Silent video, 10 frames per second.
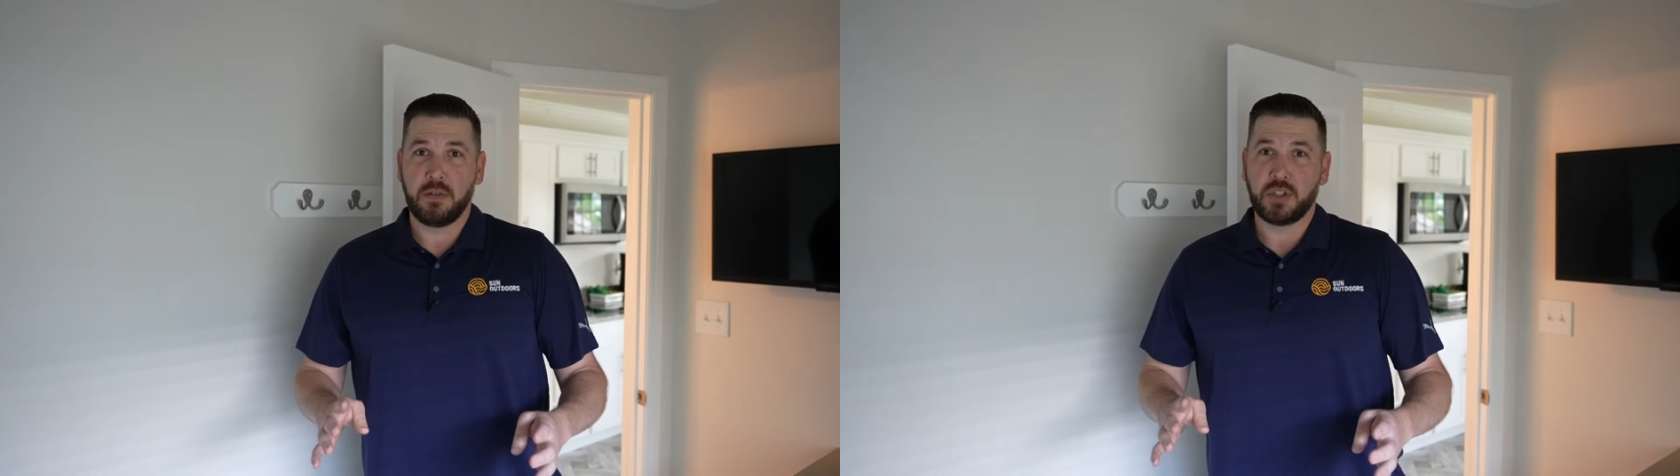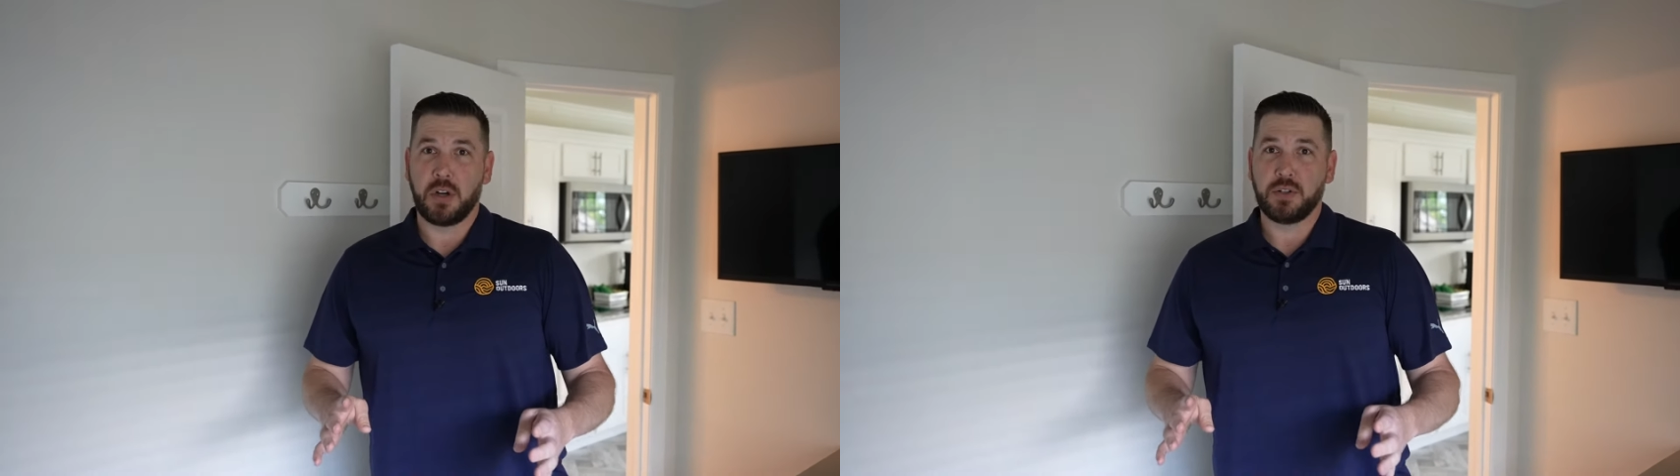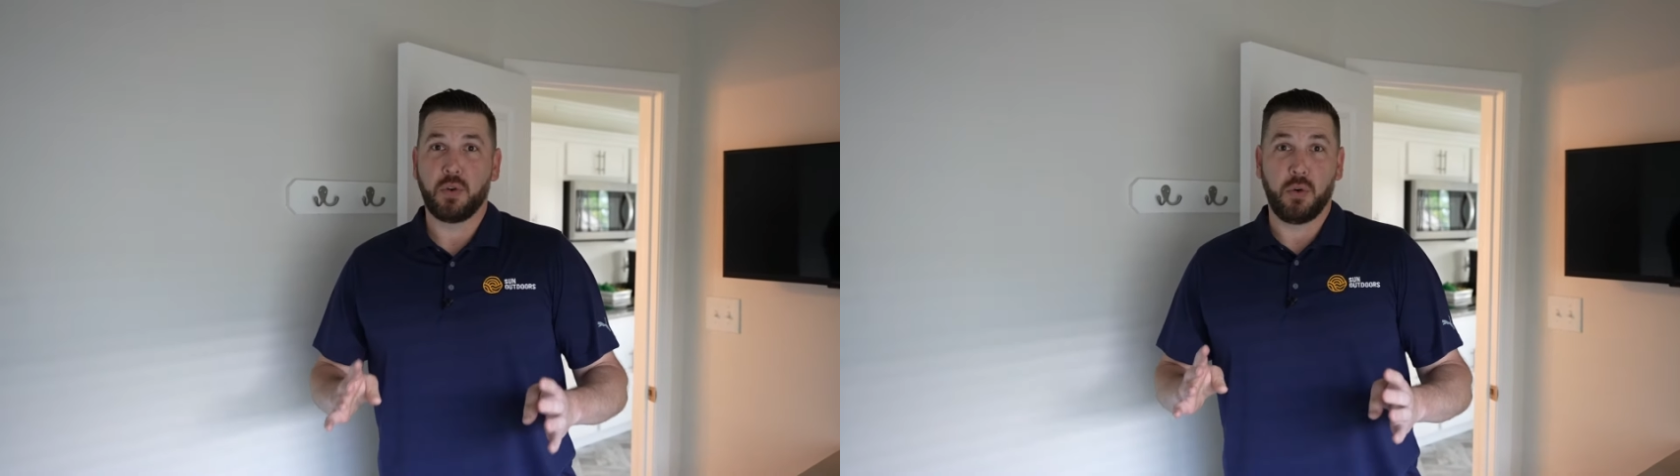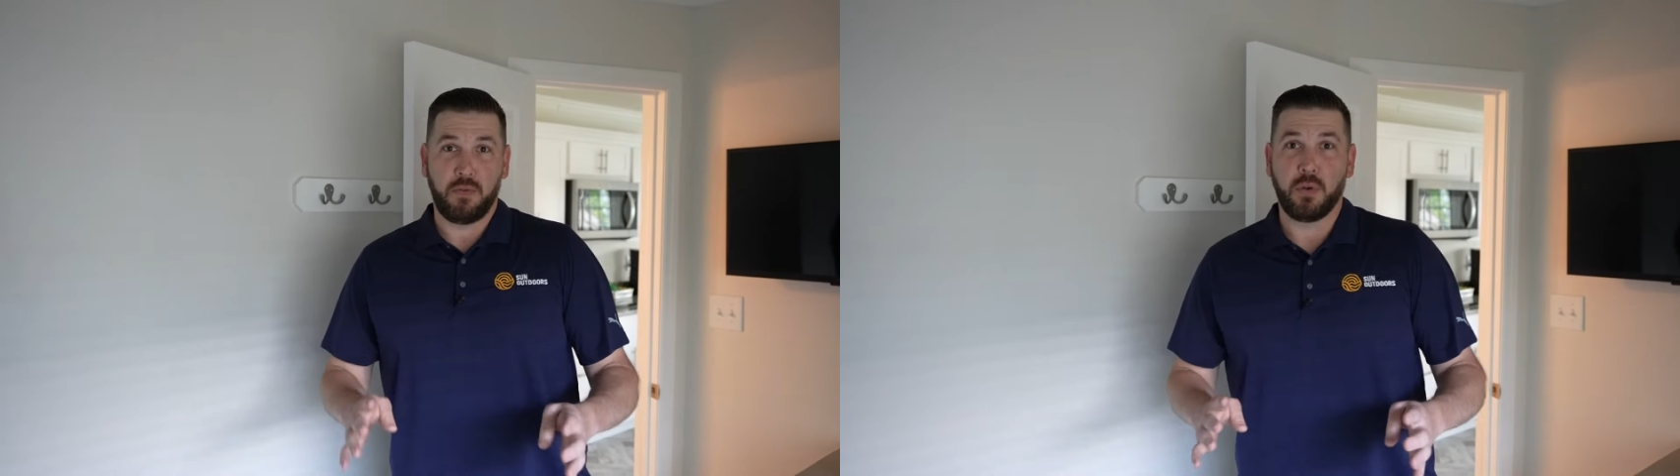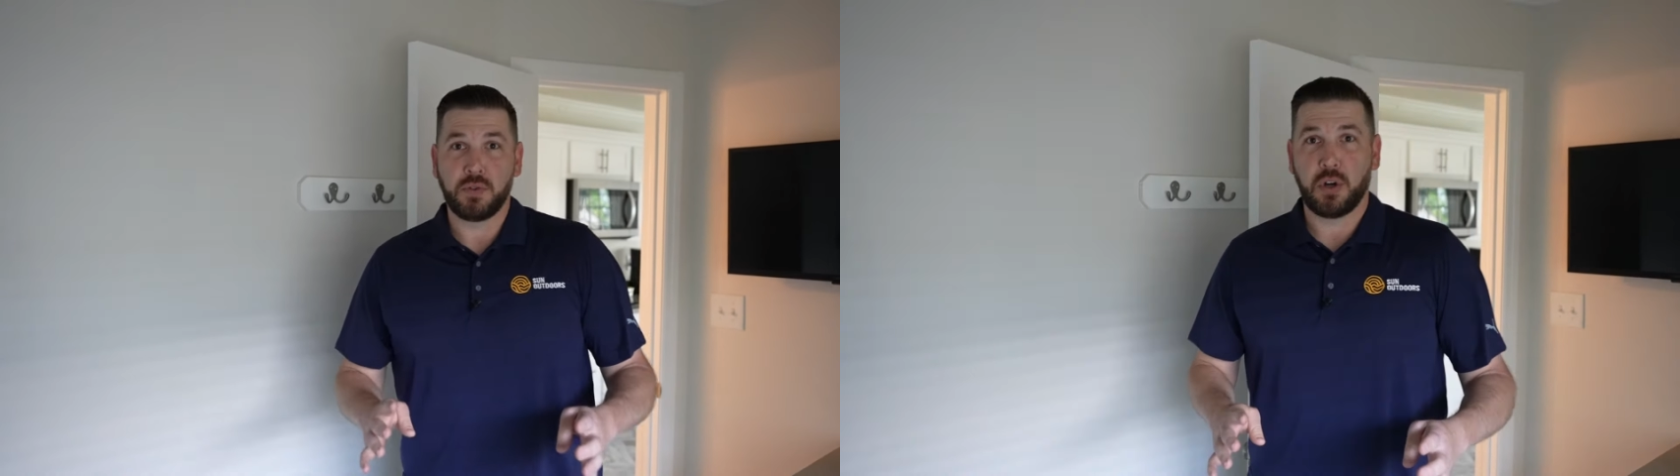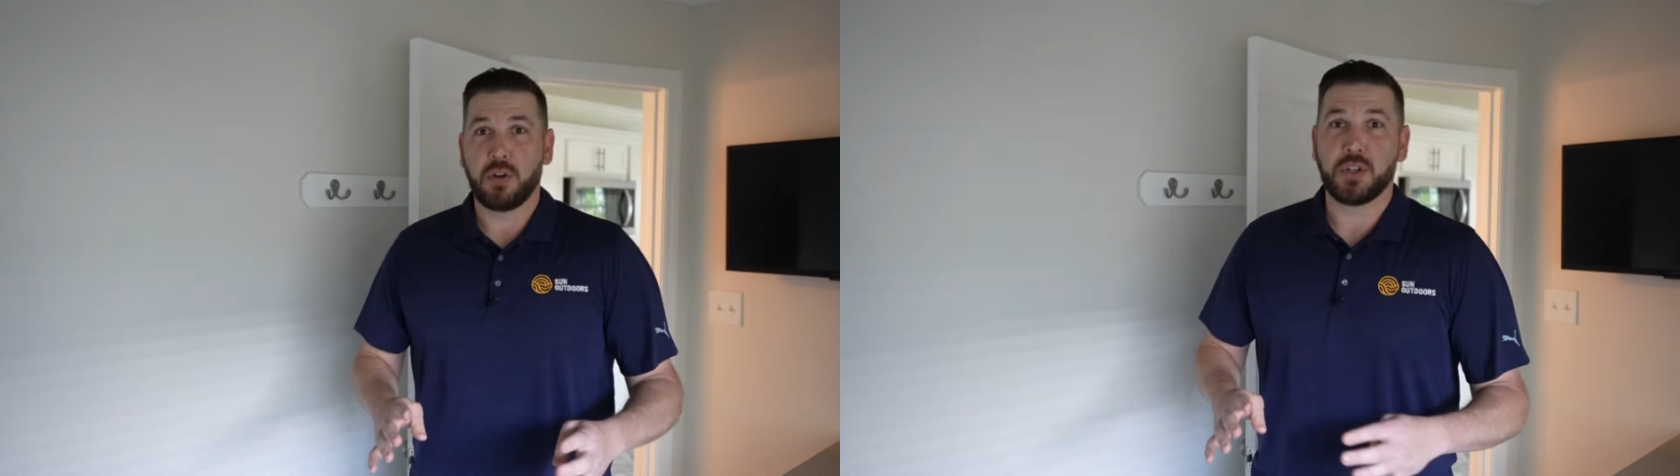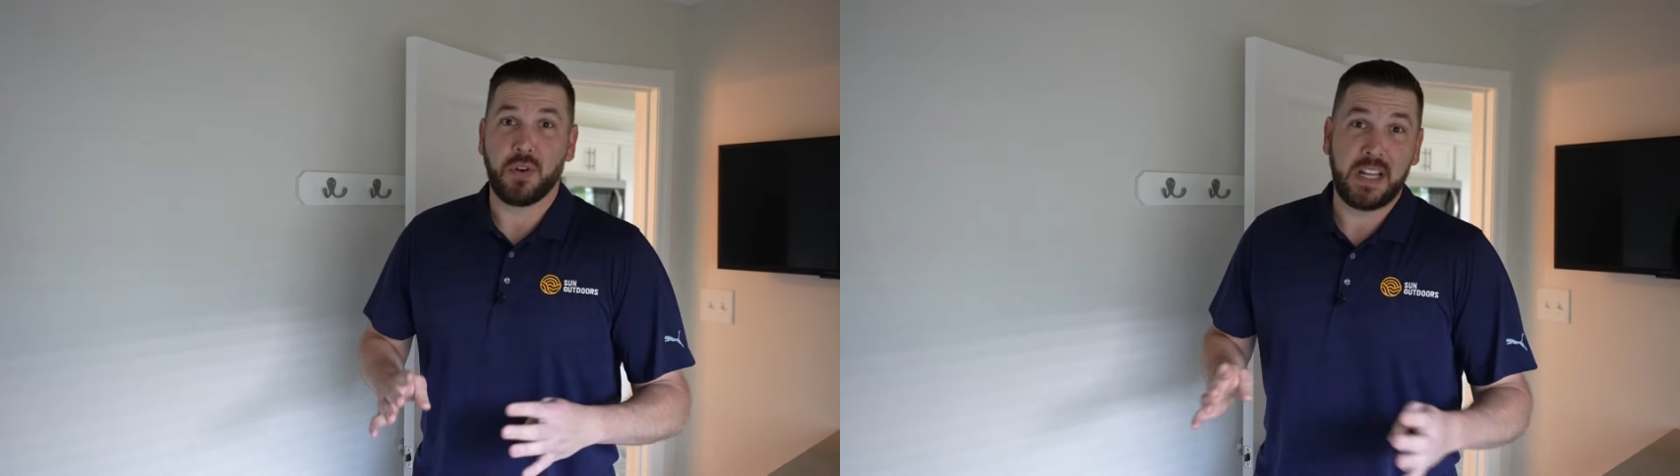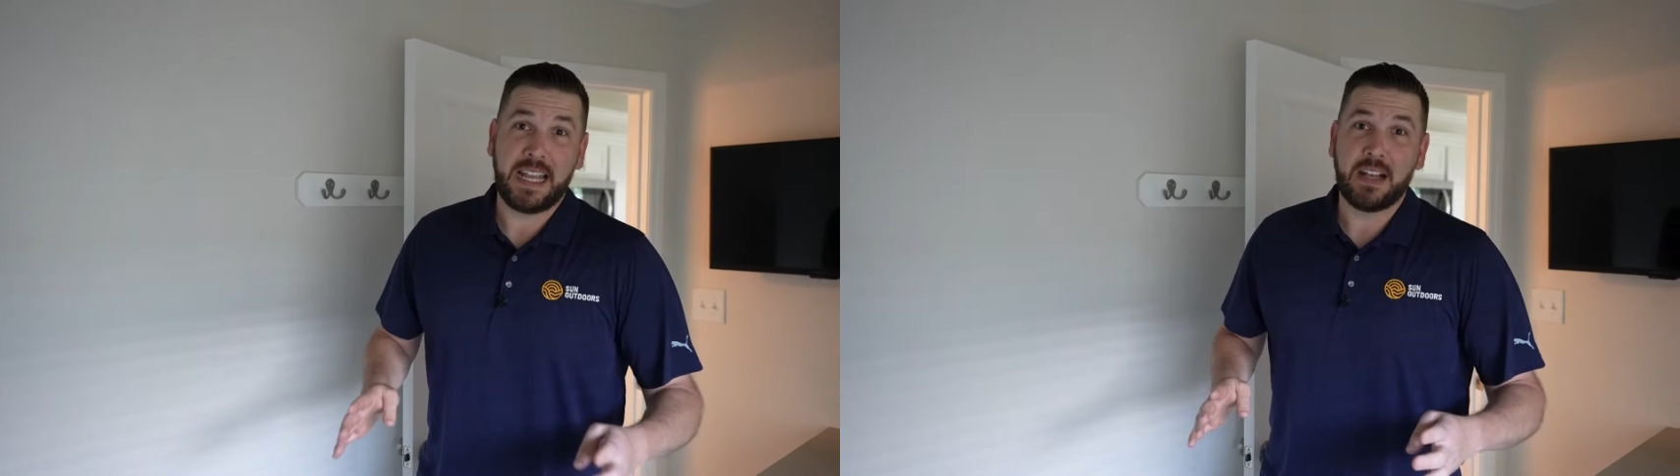charger or phone charger or anything